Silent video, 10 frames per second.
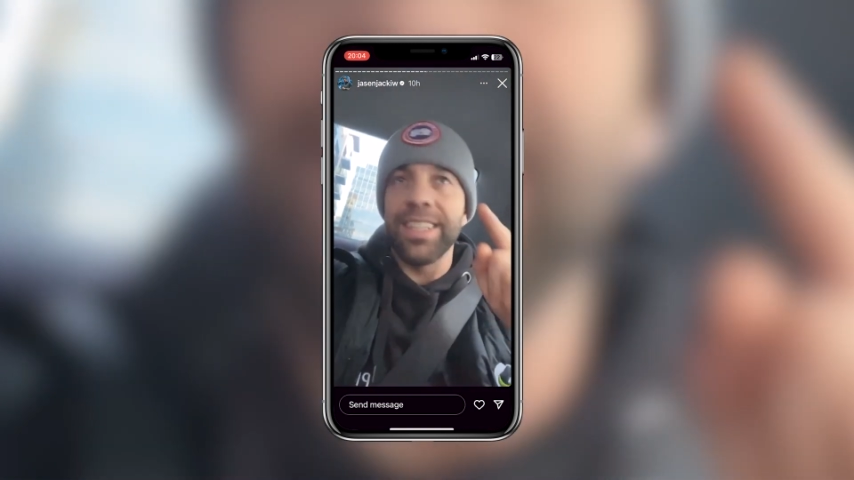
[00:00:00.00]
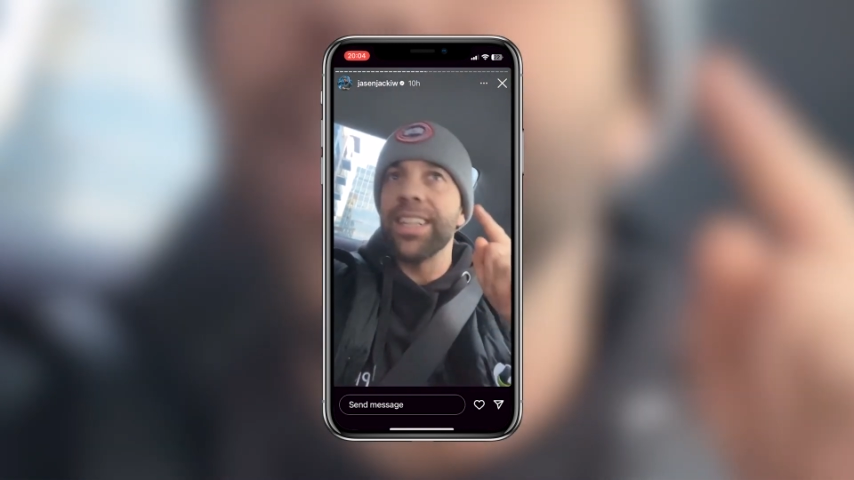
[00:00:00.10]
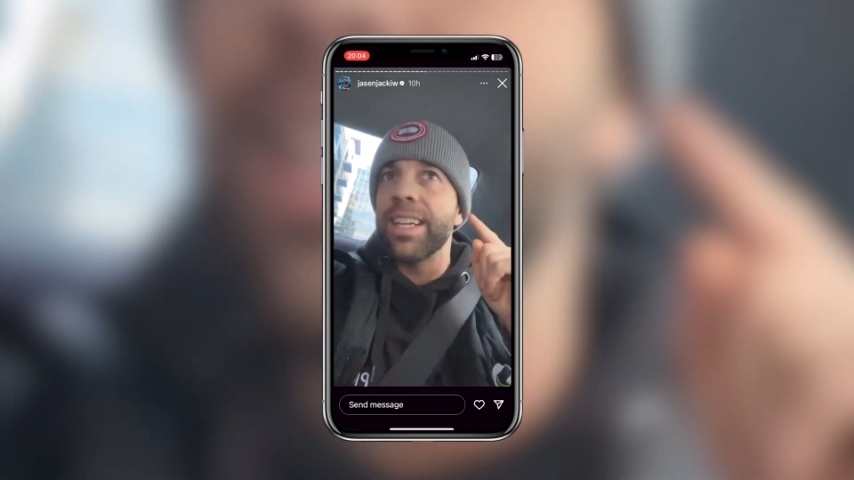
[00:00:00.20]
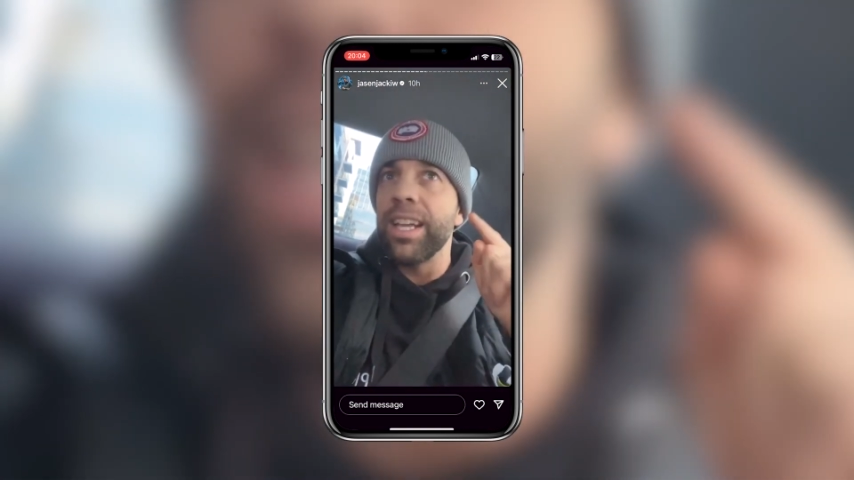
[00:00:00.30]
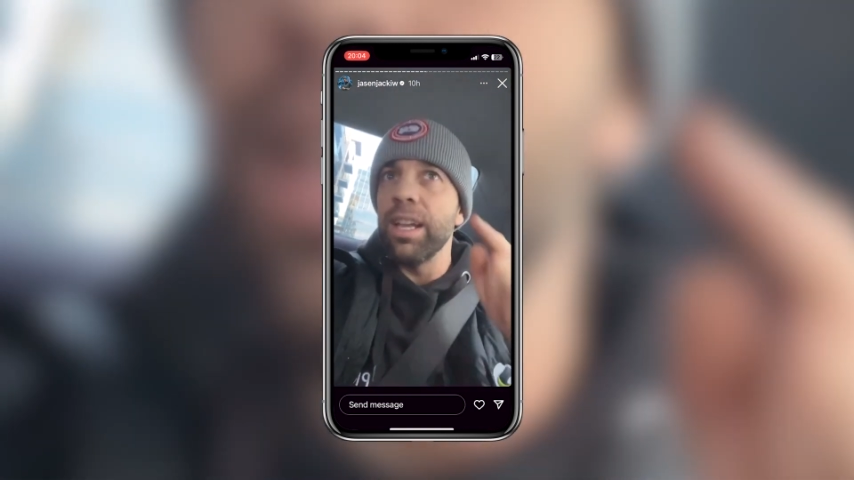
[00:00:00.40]

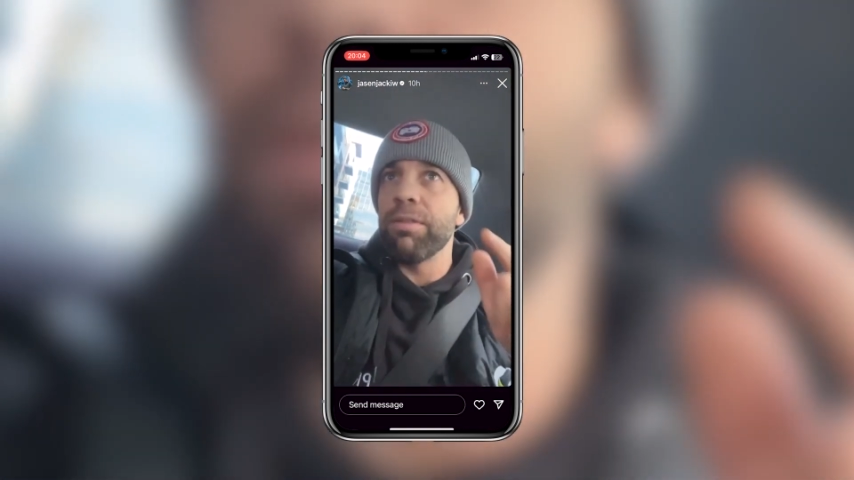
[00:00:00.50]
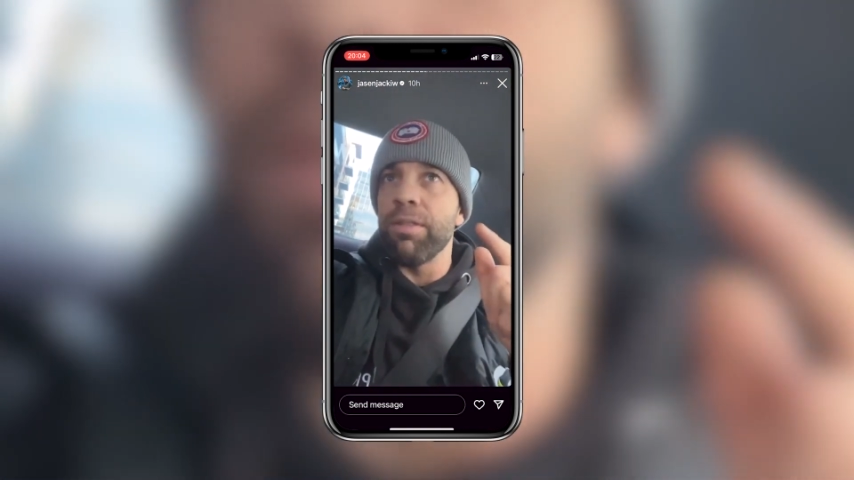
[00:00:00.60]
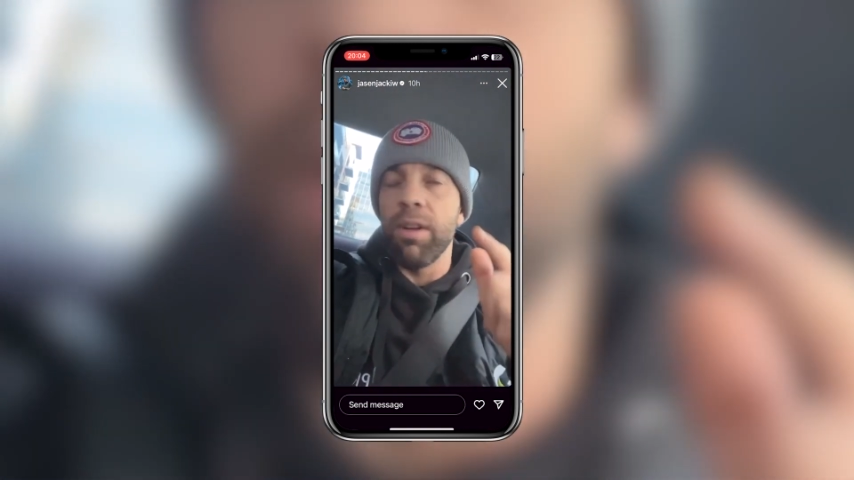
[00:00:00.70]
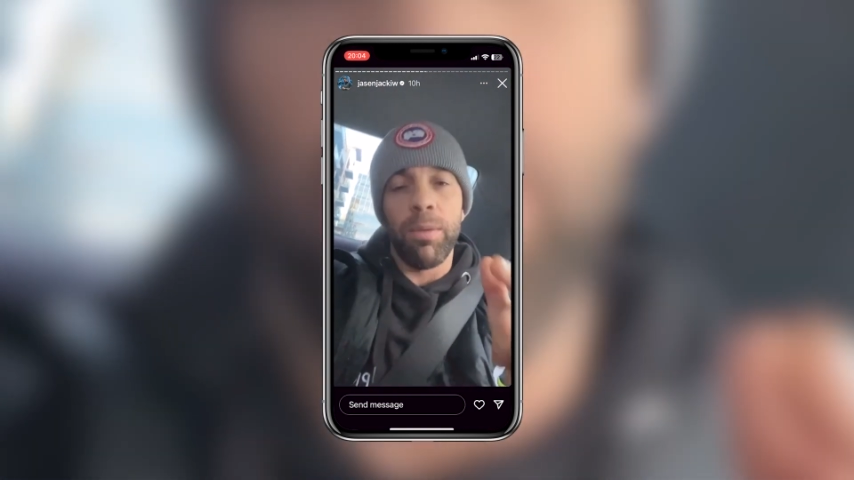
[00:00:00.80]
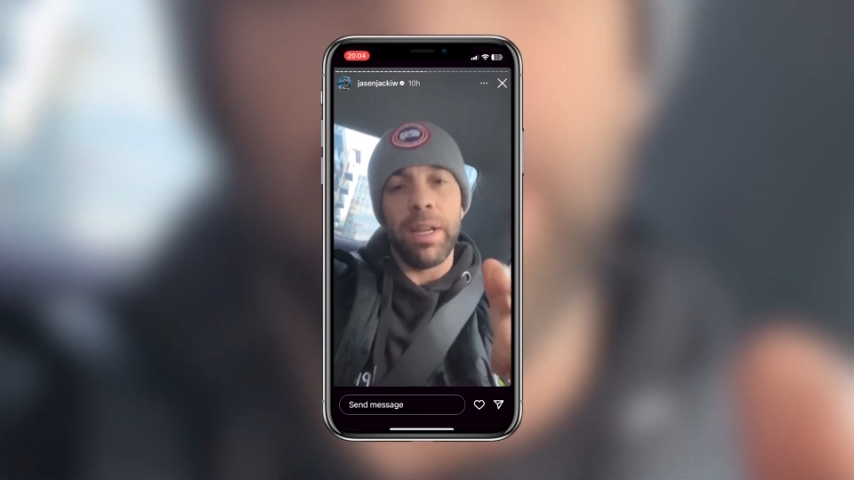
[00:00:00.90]
keep
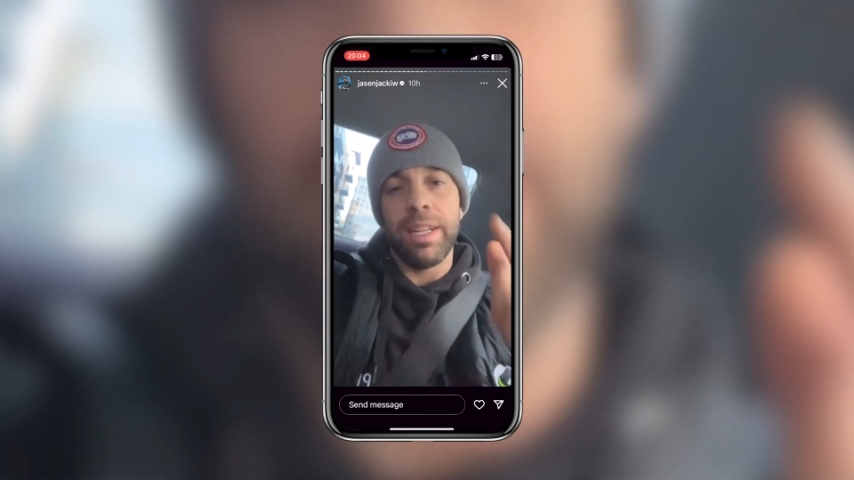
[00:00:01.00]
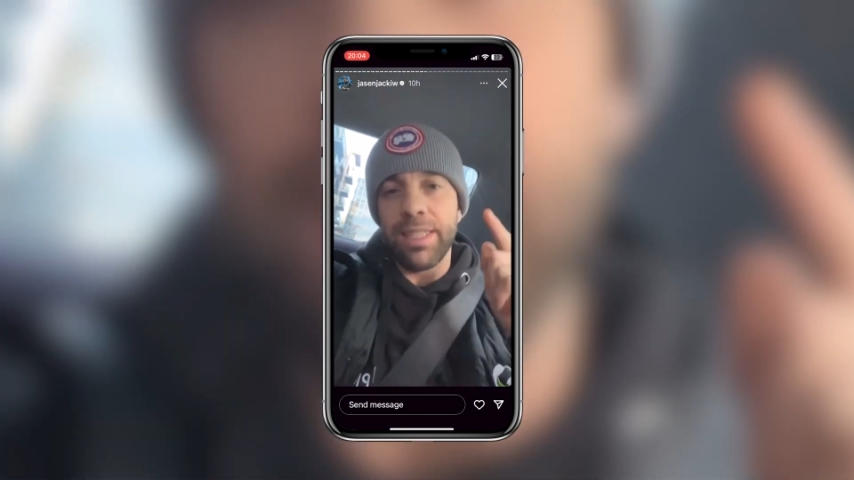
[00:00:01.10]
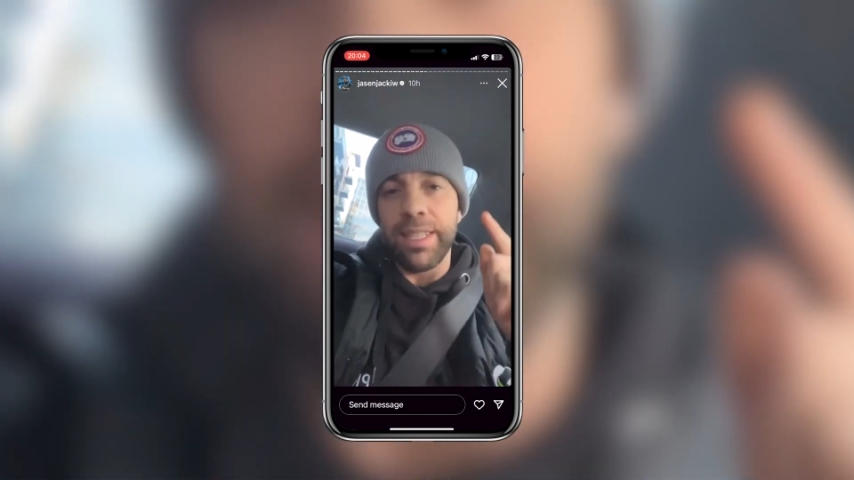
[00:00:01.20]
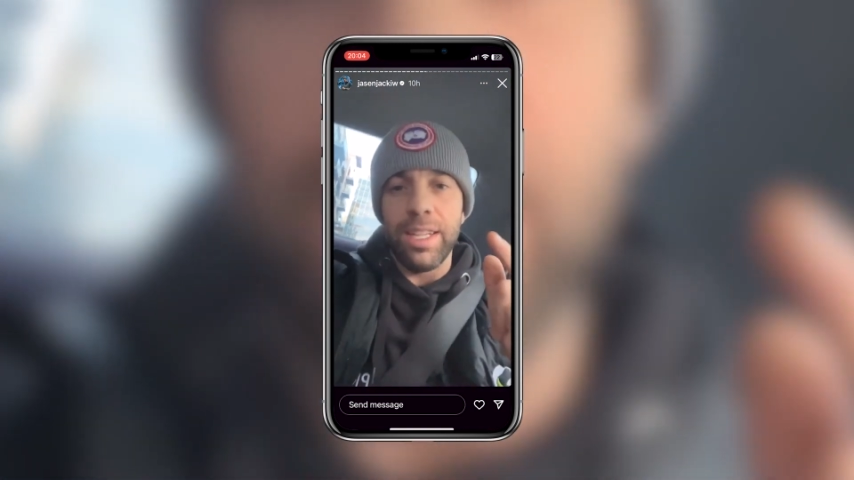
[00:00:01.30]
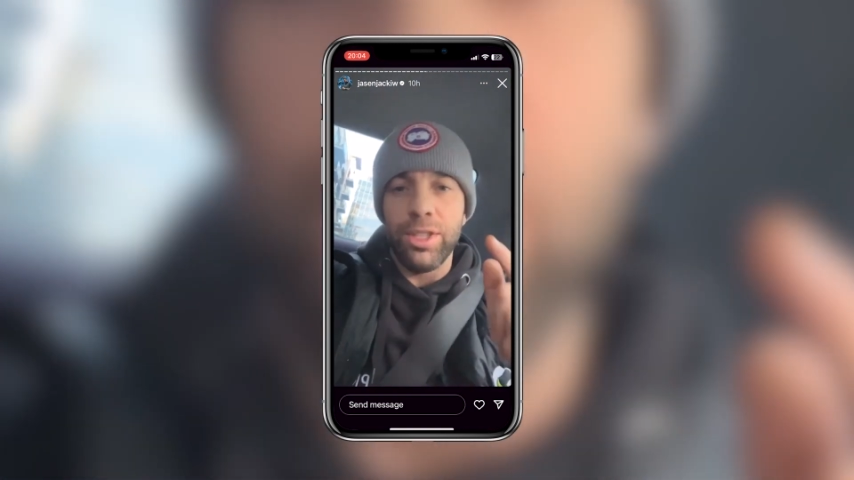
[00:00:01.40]
following and
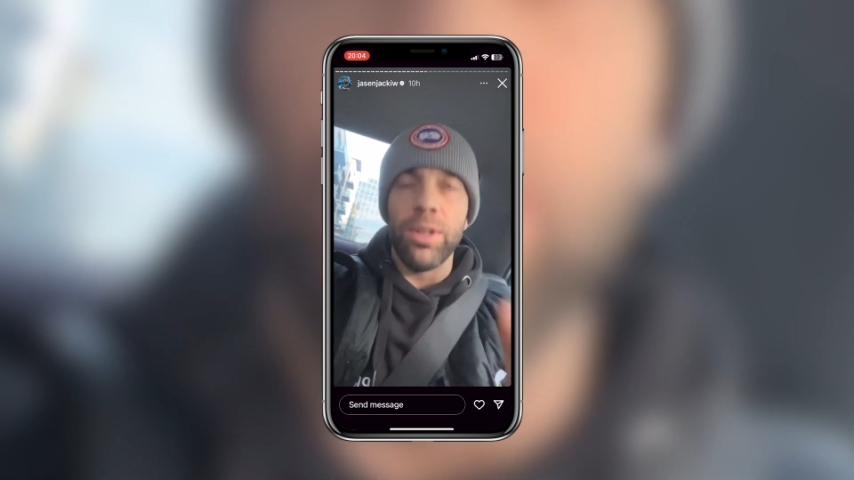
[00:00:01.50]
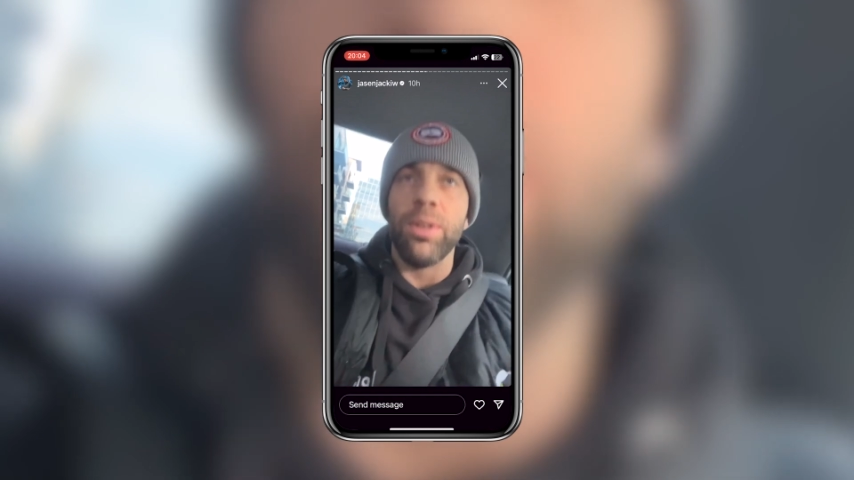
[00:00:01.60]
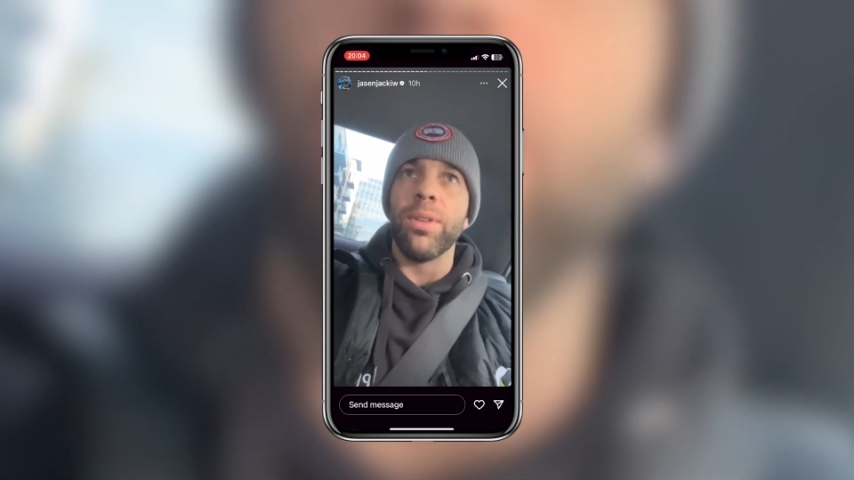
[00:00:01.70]
stay tuned.